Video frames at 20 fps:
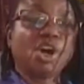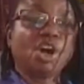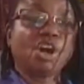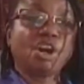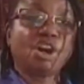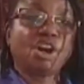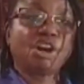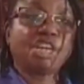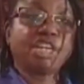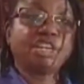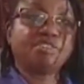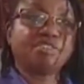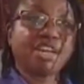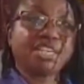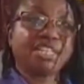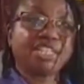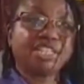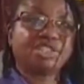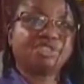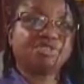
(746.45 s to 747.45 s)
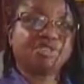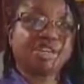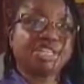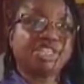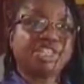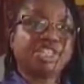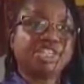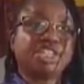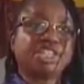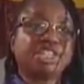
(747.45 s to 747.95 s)
Early
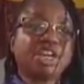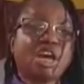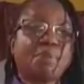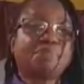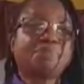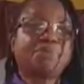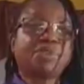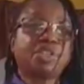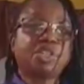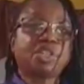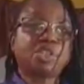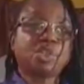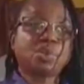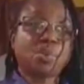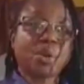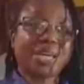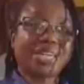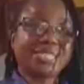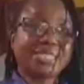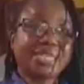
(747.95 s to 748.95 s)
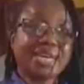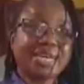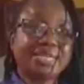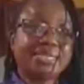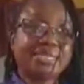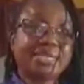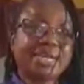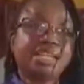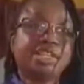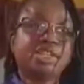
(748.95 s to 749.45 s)
registration is up to the
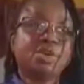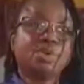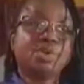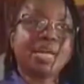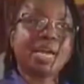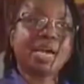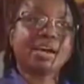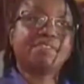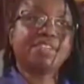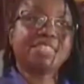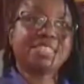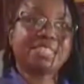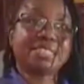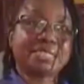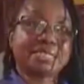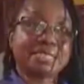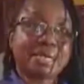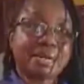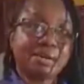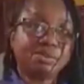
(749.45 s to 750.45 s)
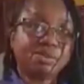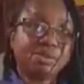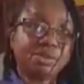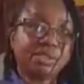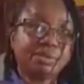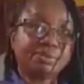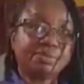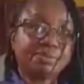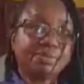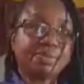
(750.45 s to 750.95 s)
20th, and you will have a discount.
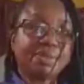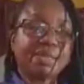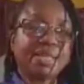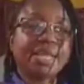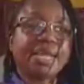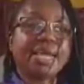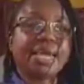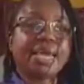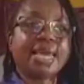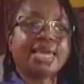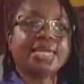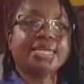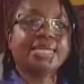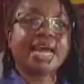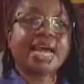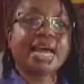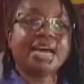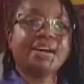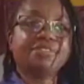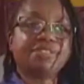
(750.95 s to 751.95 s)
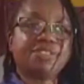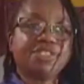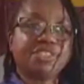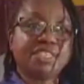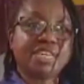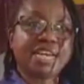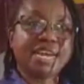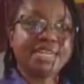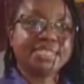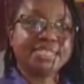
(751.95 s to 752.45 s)
And after
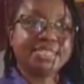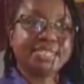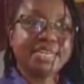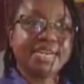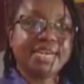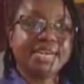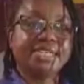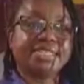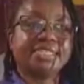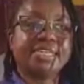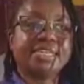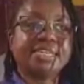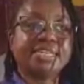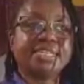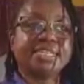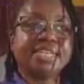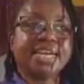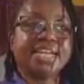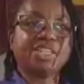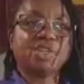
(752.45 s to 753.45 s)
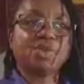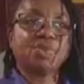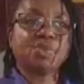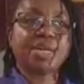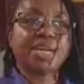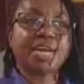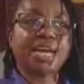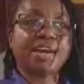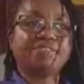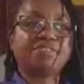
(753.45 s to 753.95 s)
that date, then you
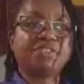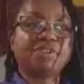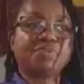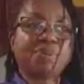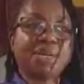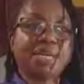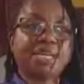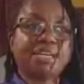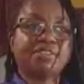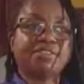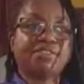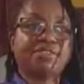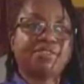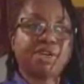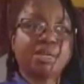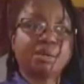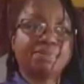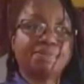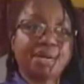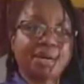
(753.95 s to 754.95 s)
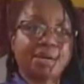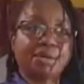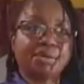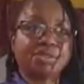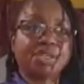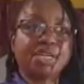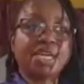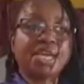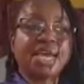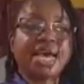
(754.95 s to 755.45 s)
will have to pay the full amount.
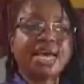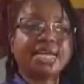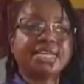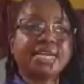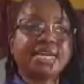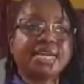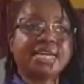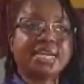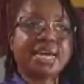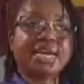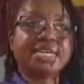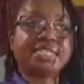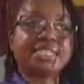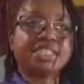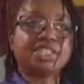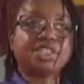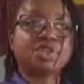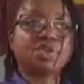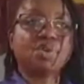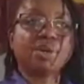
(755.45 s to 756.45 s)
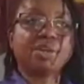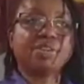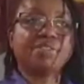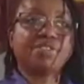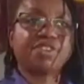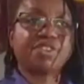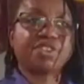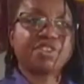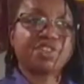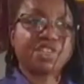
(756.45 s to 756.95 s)
And the class is going
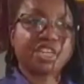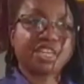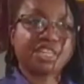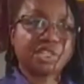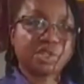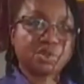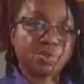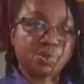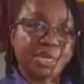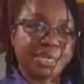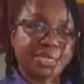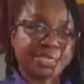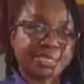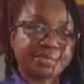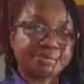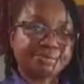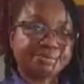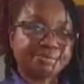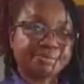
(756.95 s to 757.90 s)
for 6 weeks.